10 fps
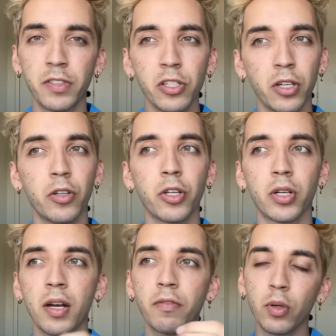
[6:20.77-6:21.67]
You're
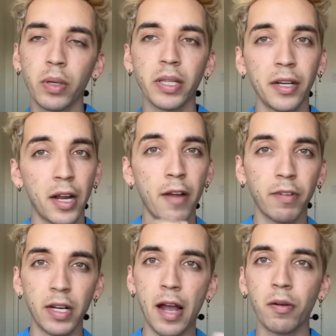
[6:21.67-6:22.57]
kind of going there every
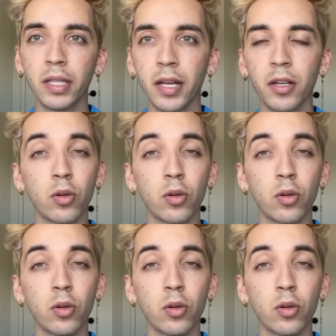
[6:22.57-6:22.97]
now and then,